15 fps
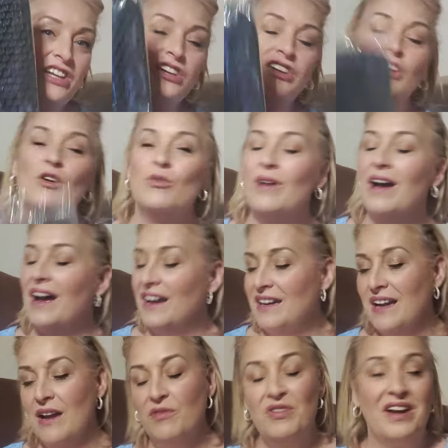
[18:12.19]
And, you know,
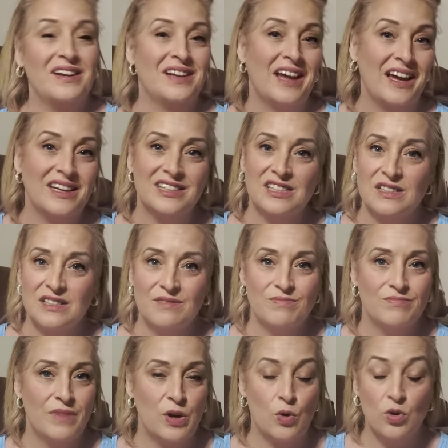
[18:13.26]
I've had cats
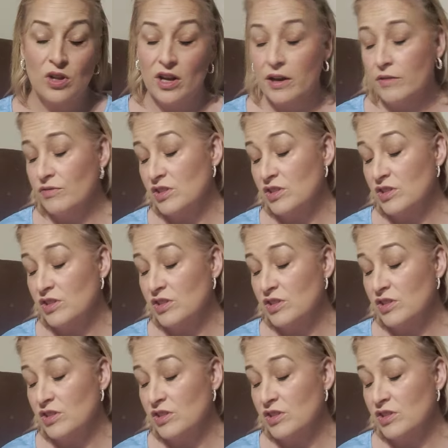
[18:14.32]
my whole life.